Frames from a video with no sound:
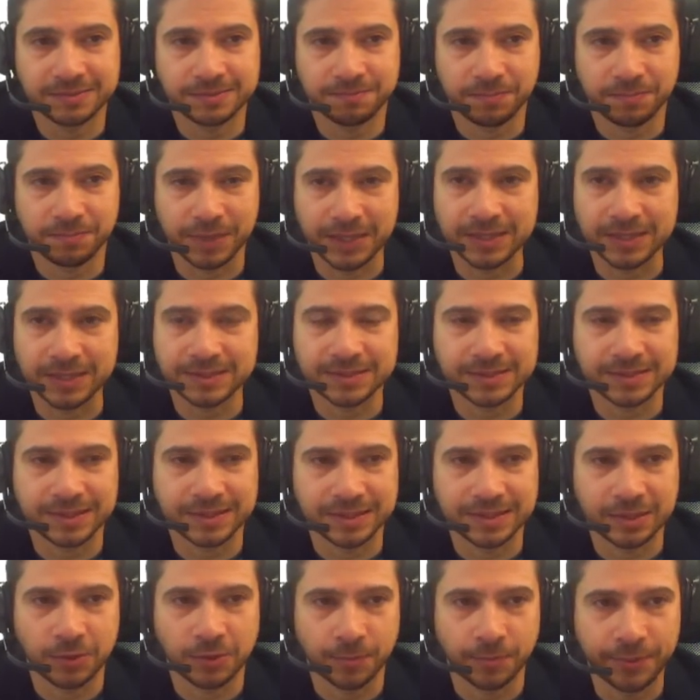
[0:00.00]
places in
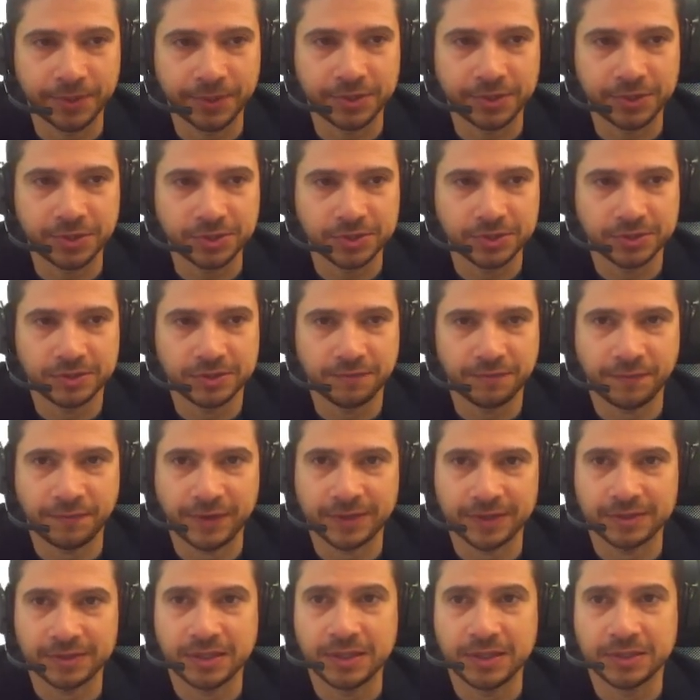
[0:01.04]
the competition, in
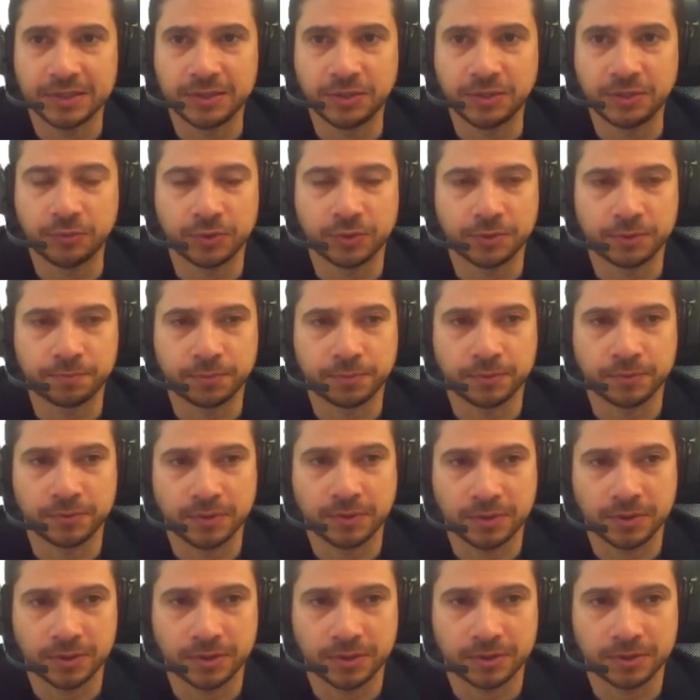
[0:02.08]
fact,
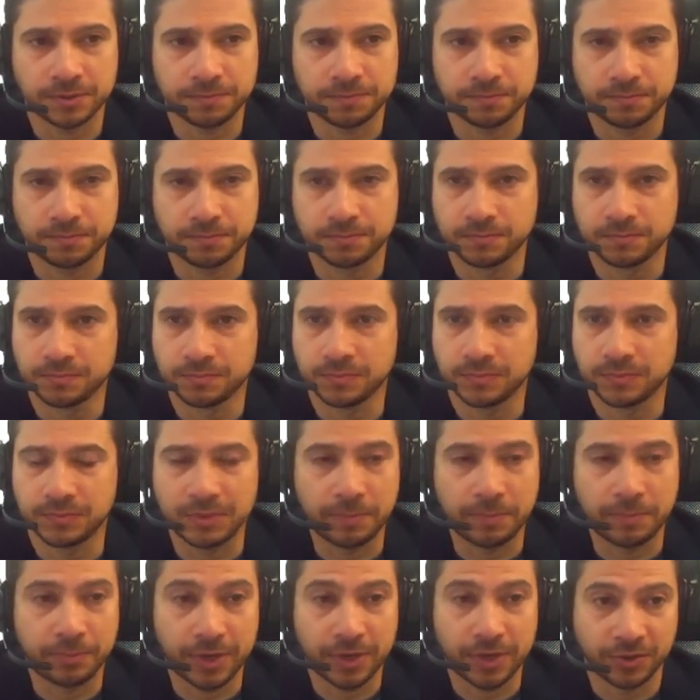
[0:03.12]

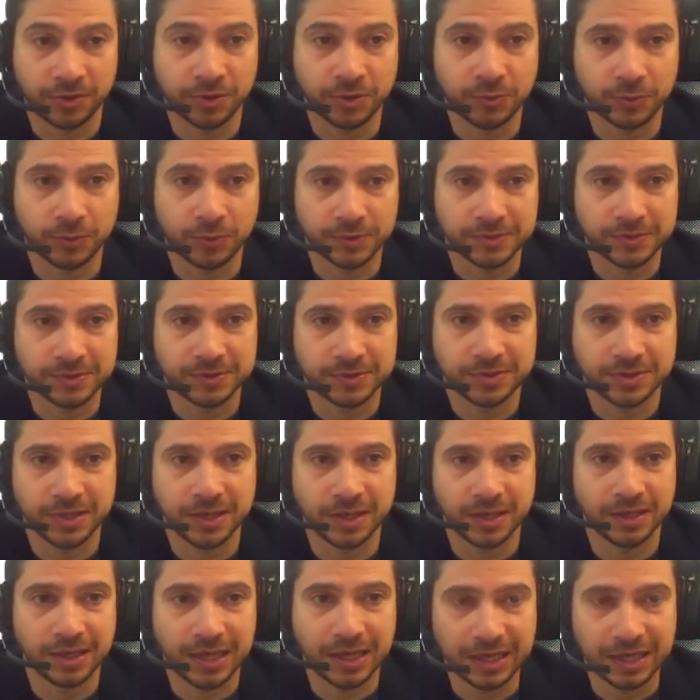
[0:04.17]
the priority was to stay
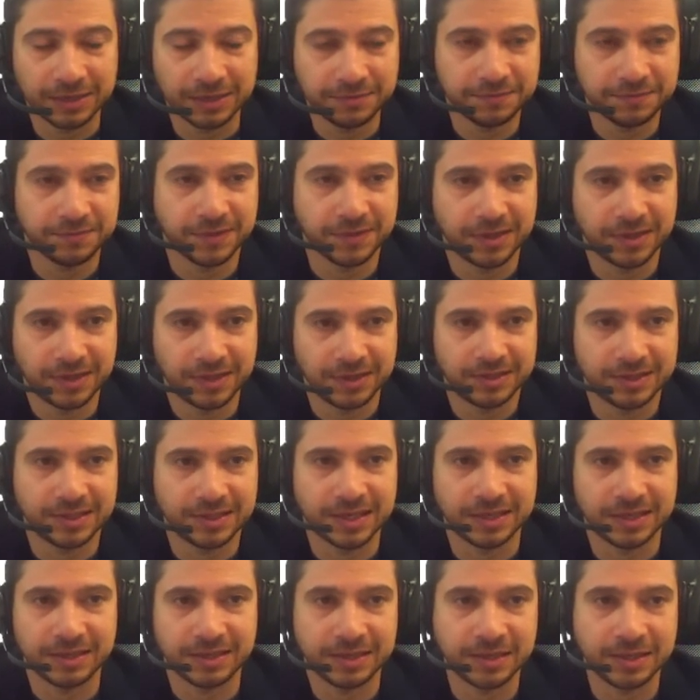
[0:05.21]
alive and
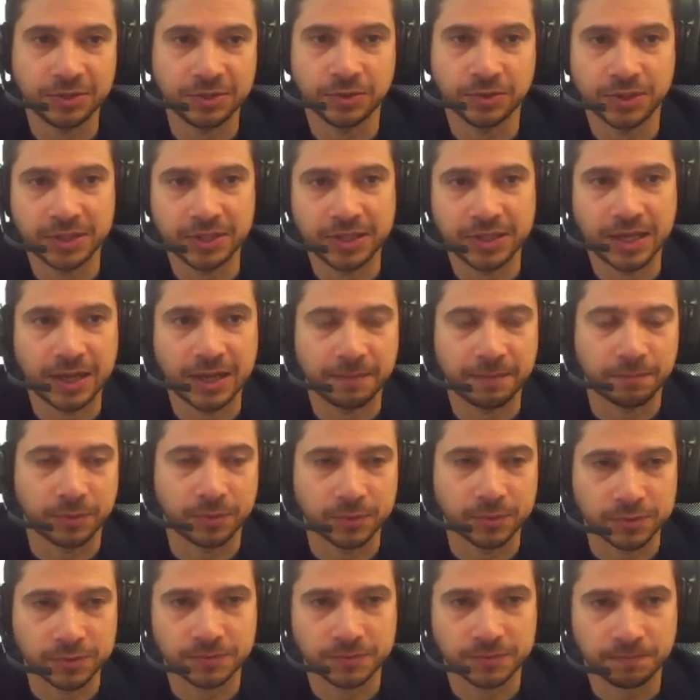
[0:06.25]
not ignoring the
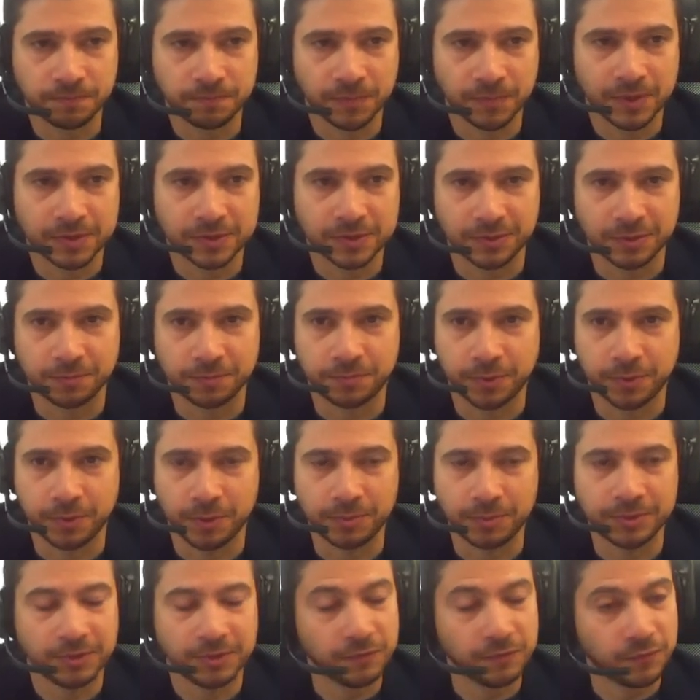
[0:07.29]
apples. So
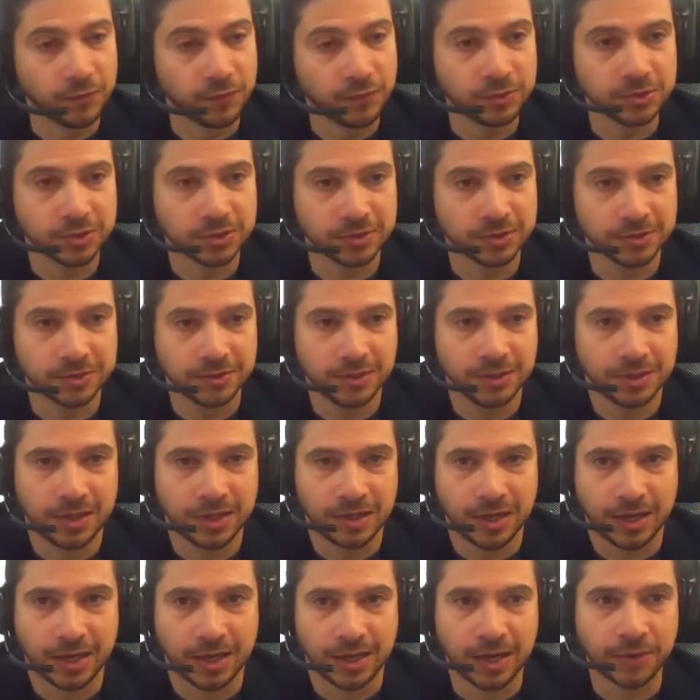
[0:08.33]
probably in the future,
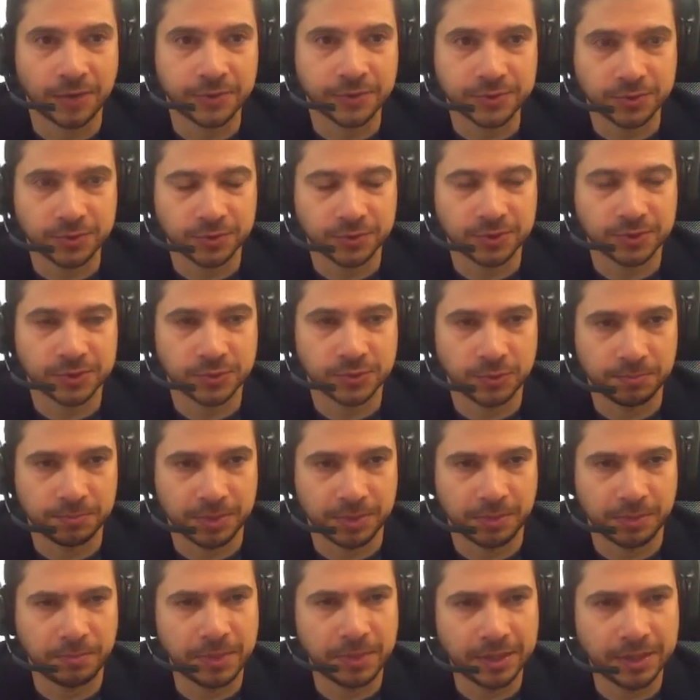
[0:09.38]
our students who
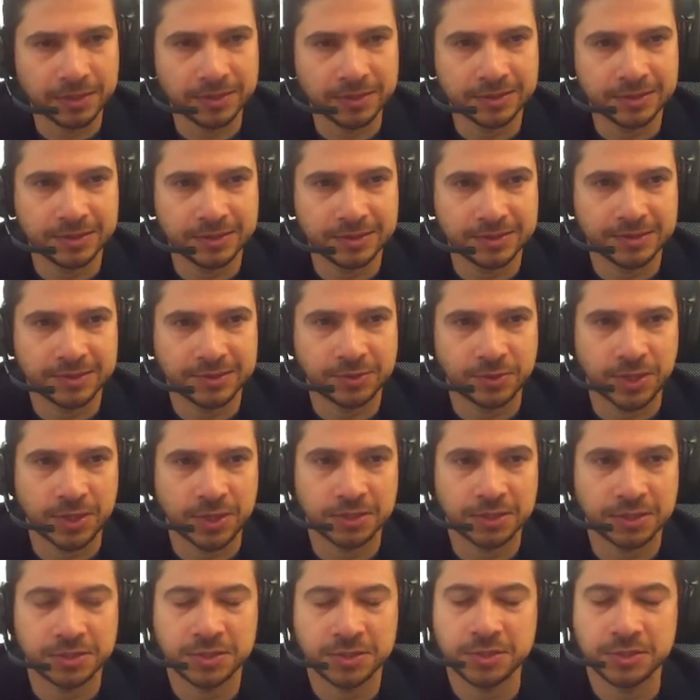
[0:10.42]
implemented this
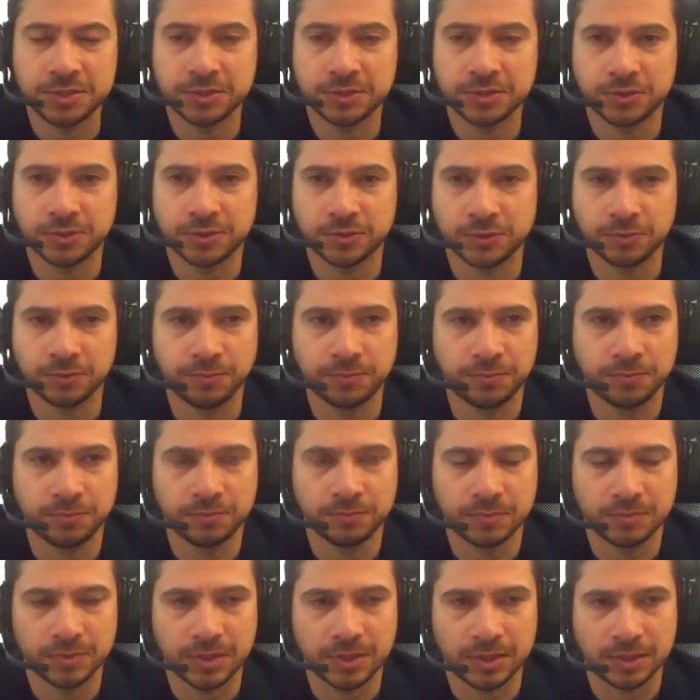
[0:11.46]
strategy should
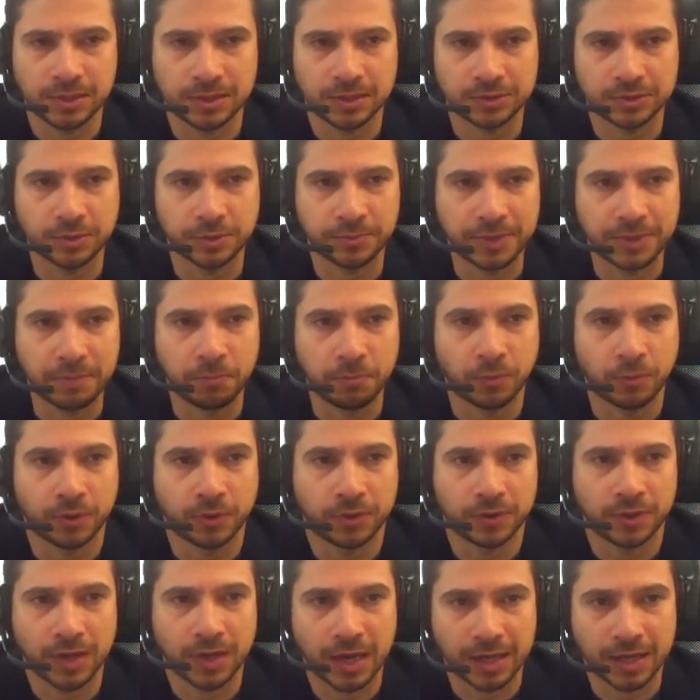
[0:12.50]
adopt a
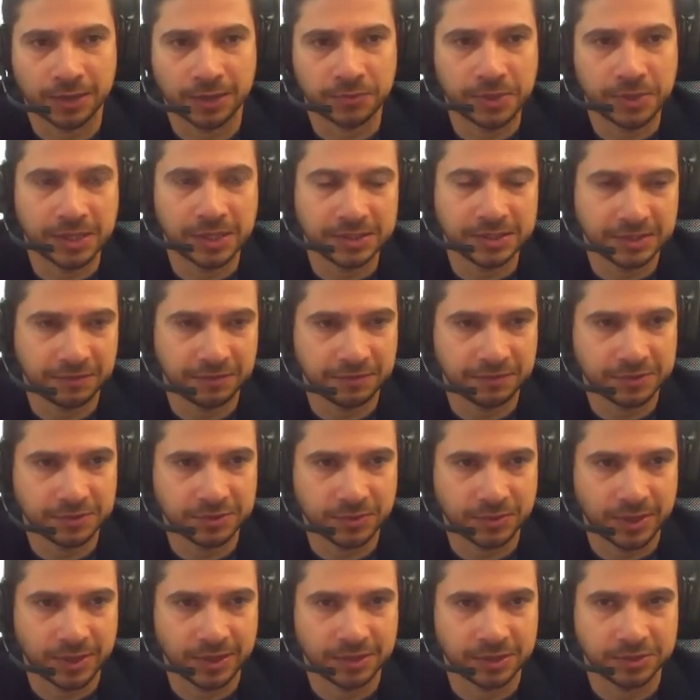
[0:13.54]
more aggressive
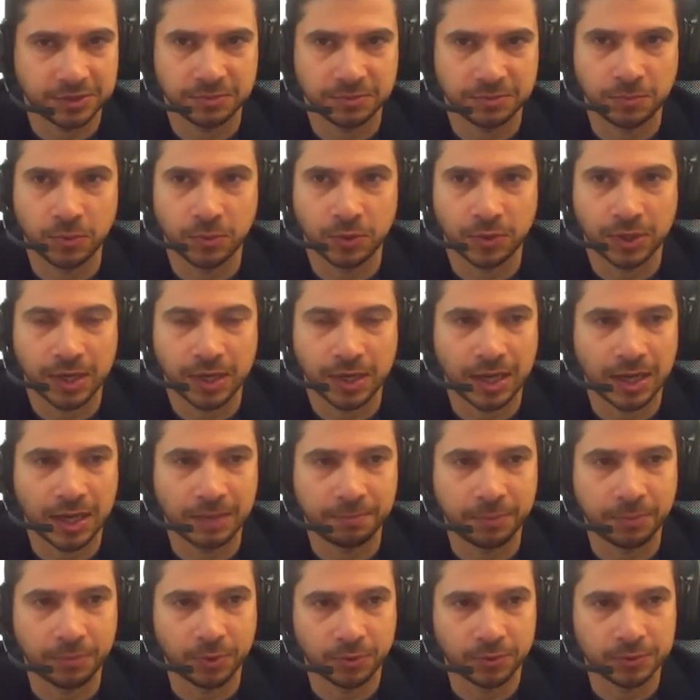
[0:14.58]
strategy, more
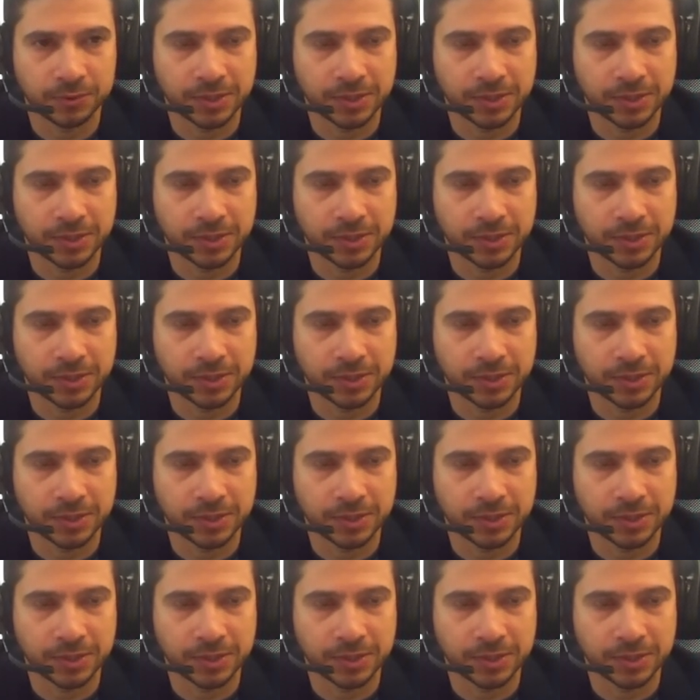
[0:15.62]
apple